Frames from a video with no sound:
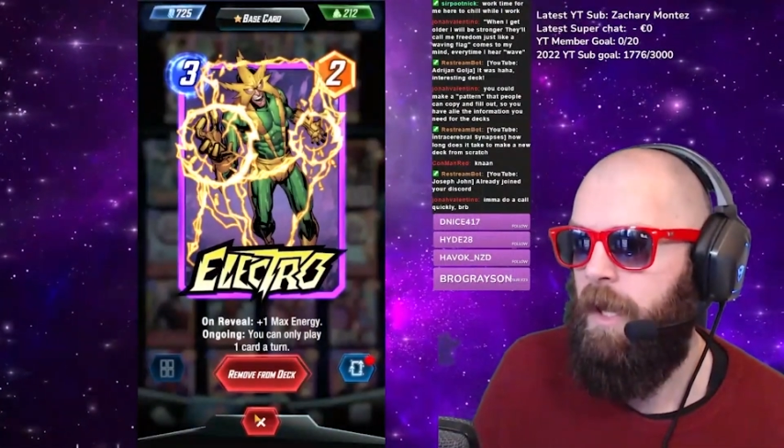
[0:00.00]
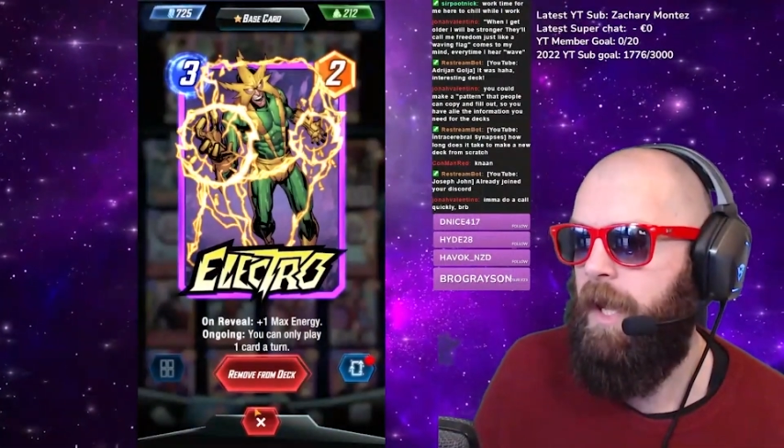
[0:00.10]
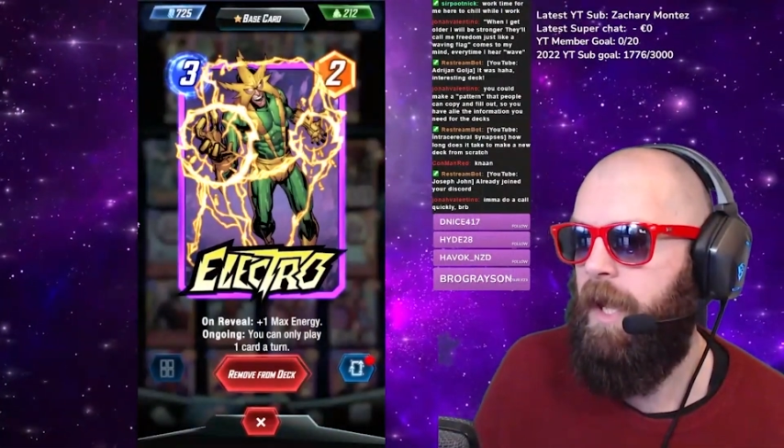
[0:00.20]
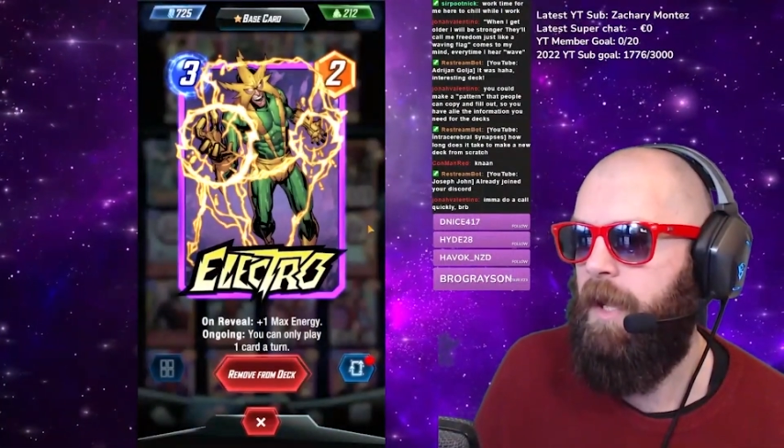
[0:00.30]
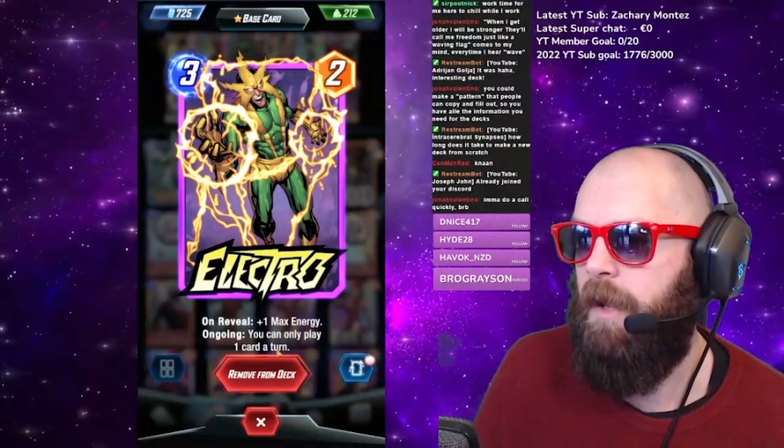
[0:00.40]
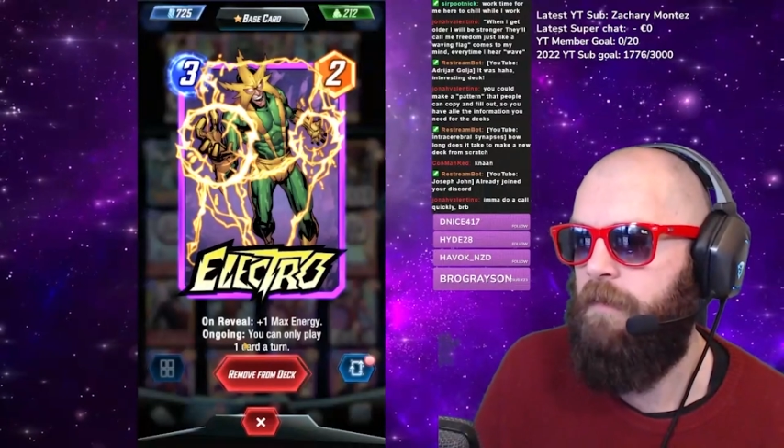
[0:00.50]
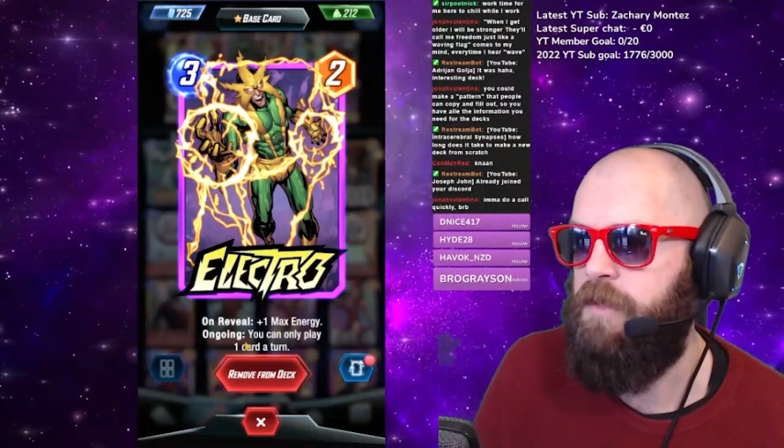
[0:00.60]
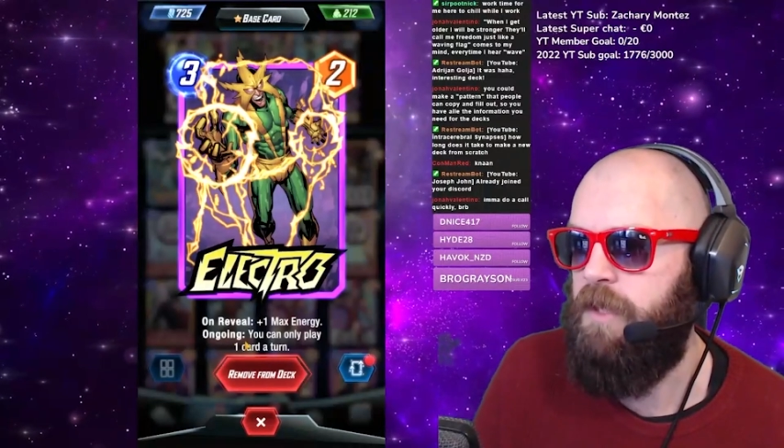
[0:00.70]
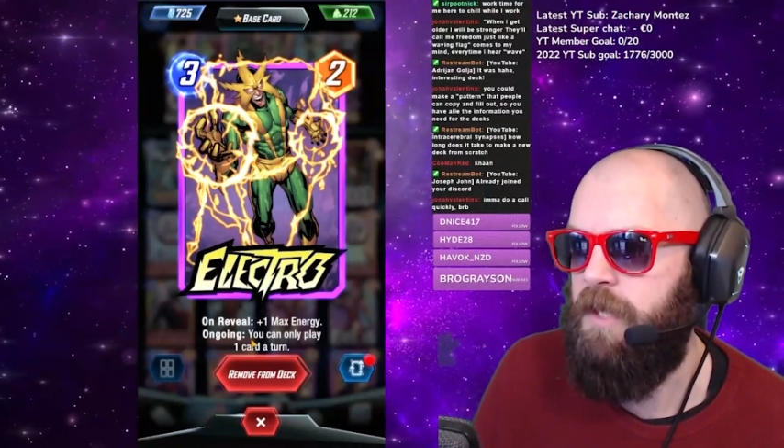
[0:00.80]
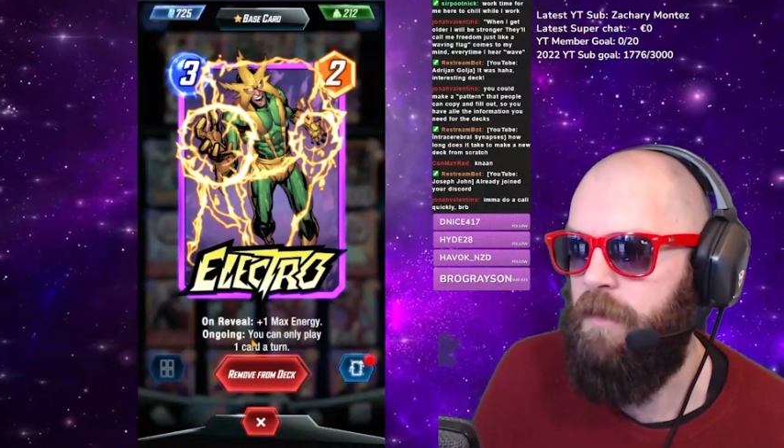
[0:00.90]
Uh, obviously,
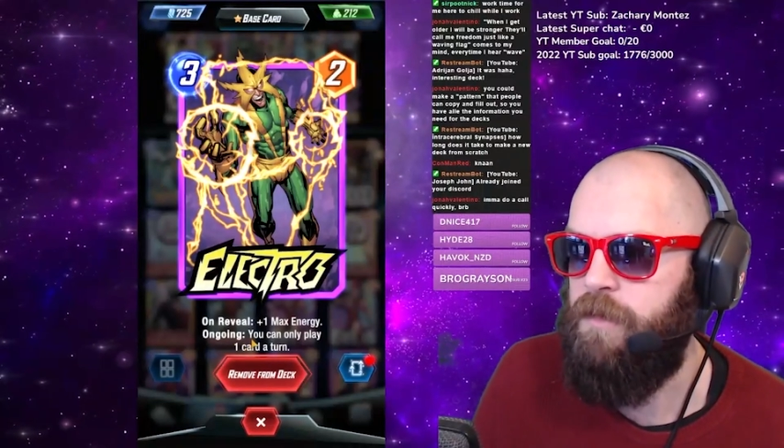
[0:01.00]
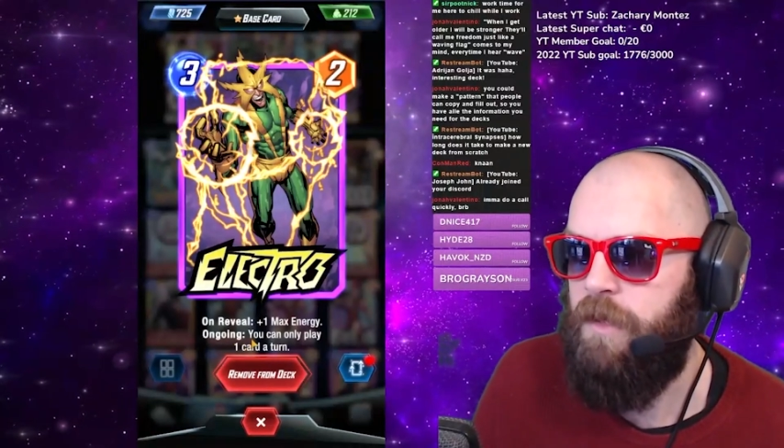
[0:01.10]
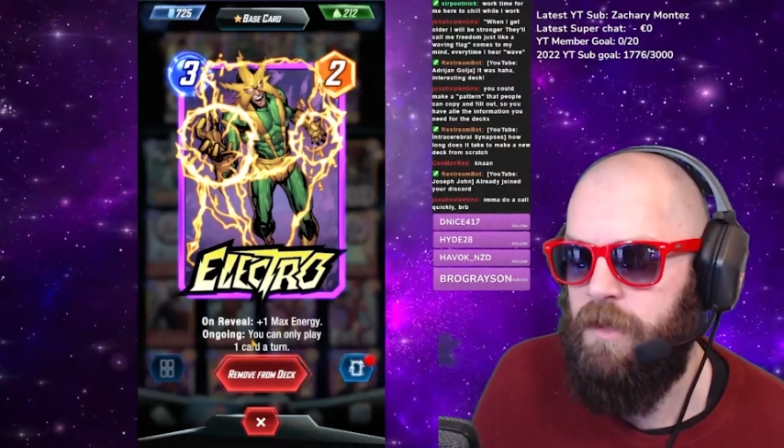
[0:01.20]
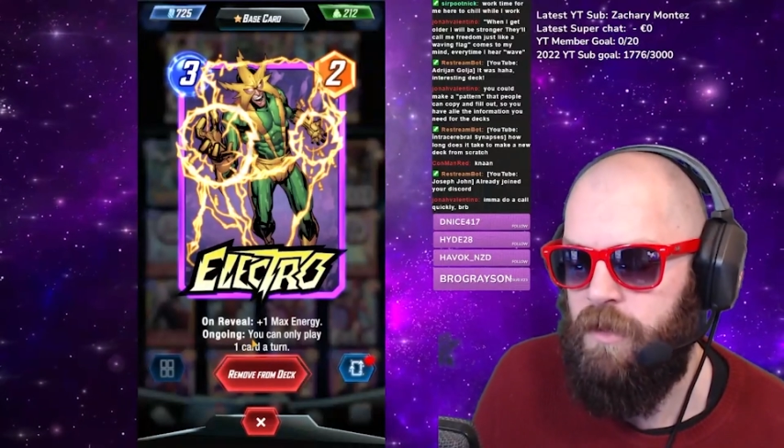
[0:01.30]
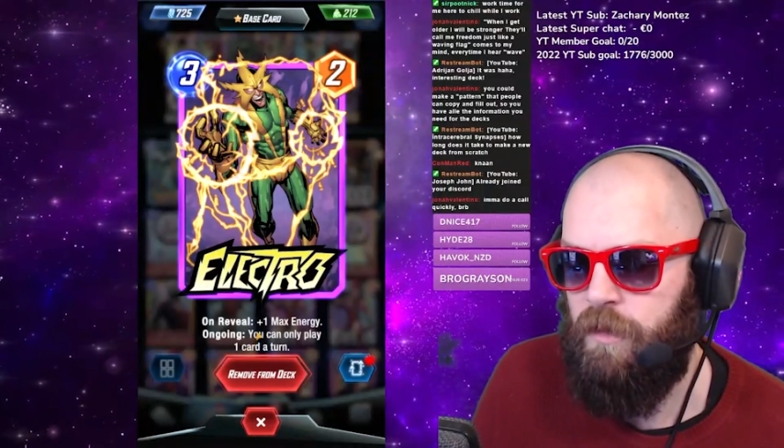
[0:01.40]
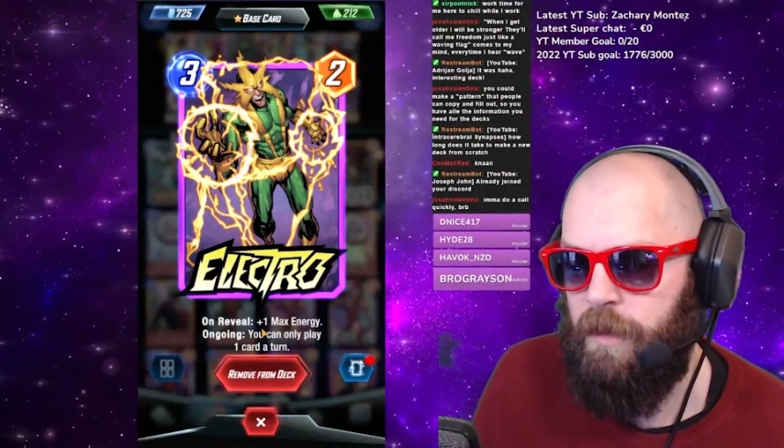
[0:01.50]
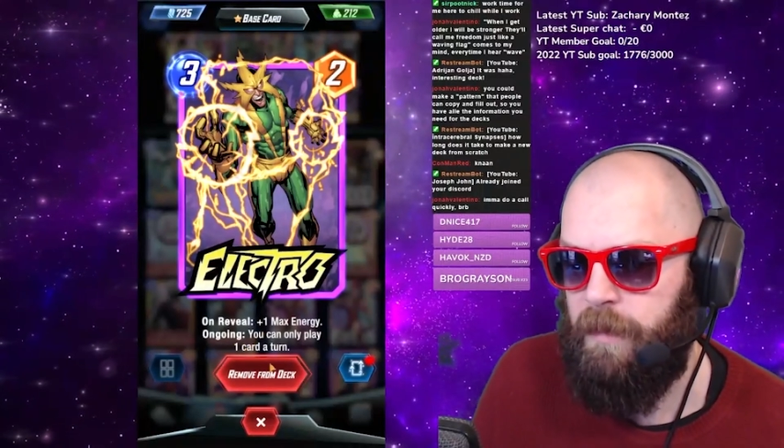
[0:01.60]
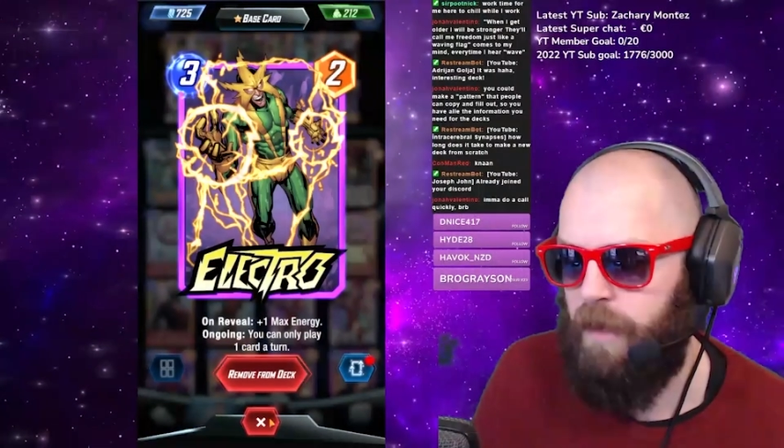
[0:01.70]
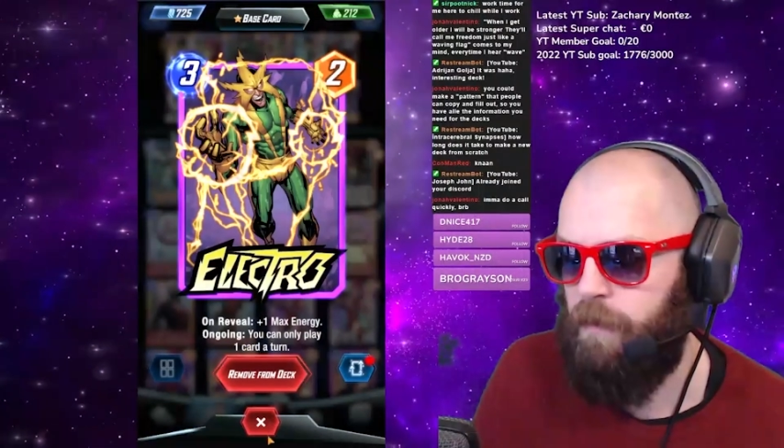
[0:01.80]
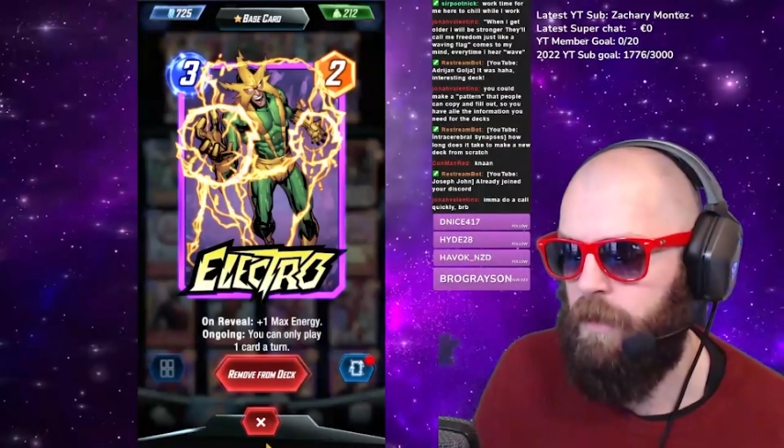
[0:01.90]
the downside is you're only
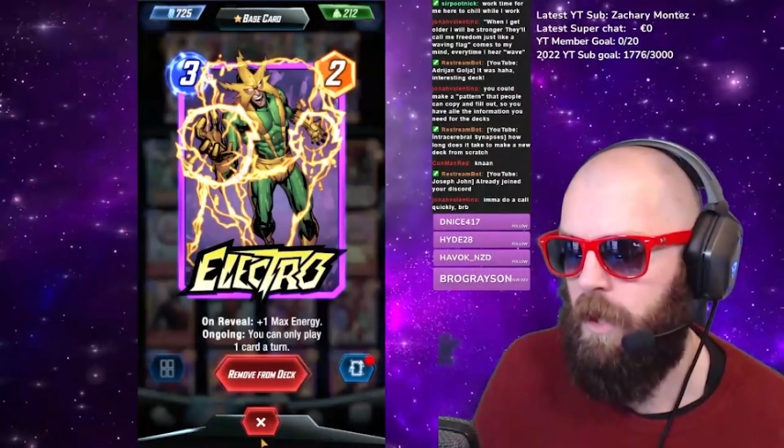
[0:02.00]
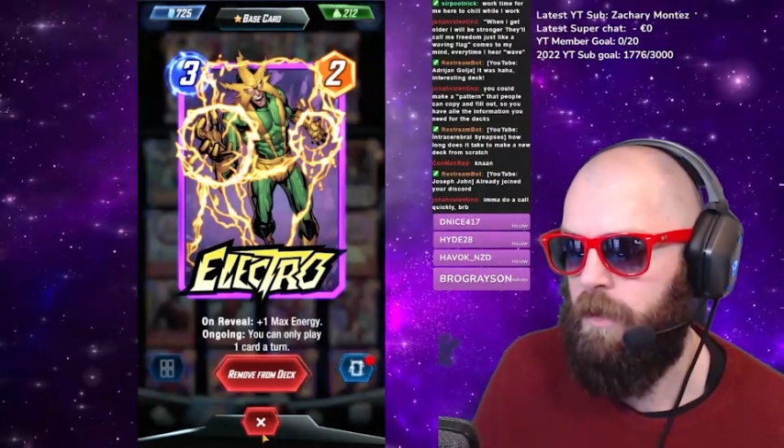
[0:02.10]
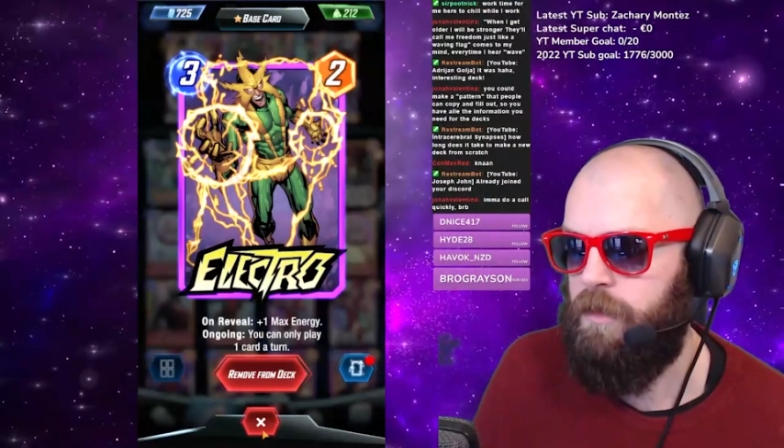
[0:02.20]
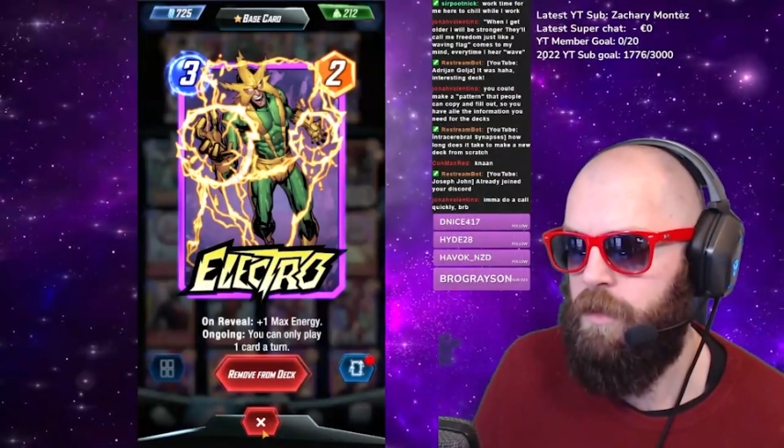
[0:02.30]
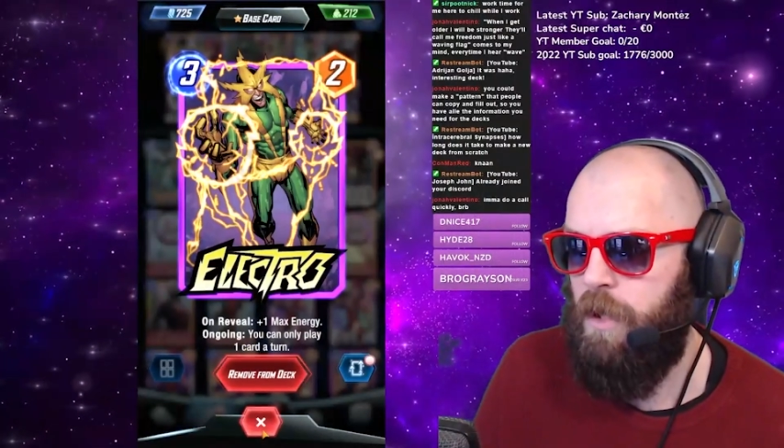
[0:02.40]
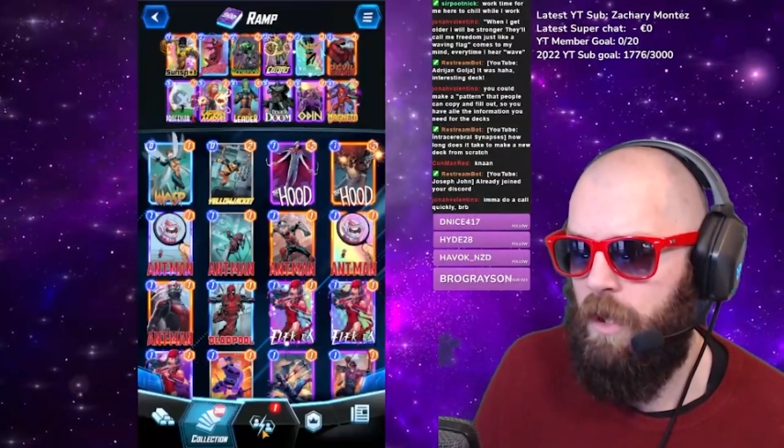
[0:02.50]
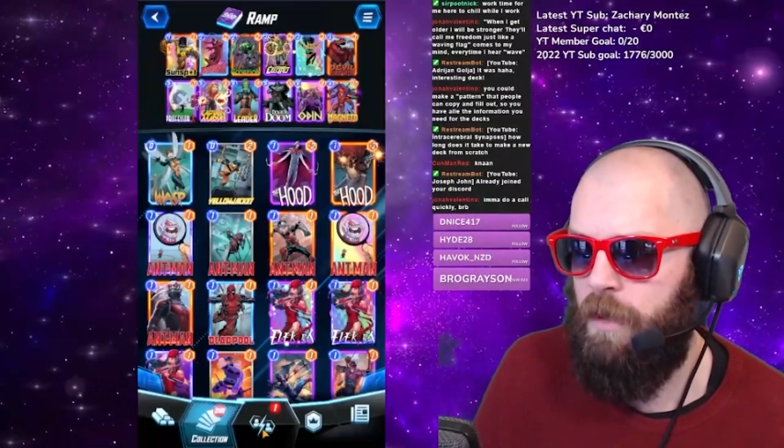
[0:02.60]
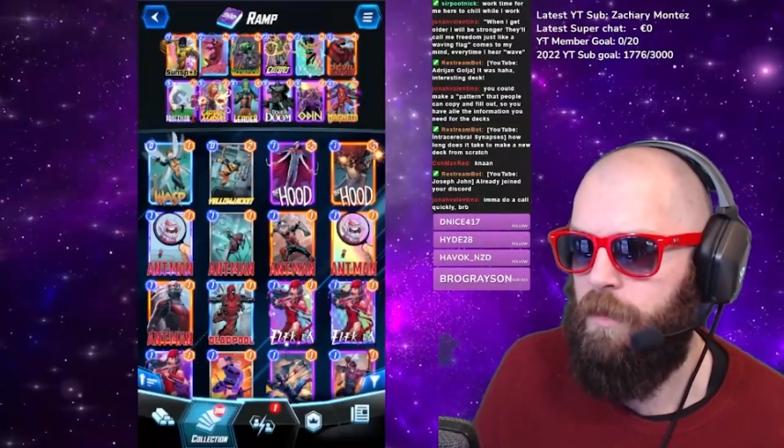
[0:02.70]
playing one card a turn,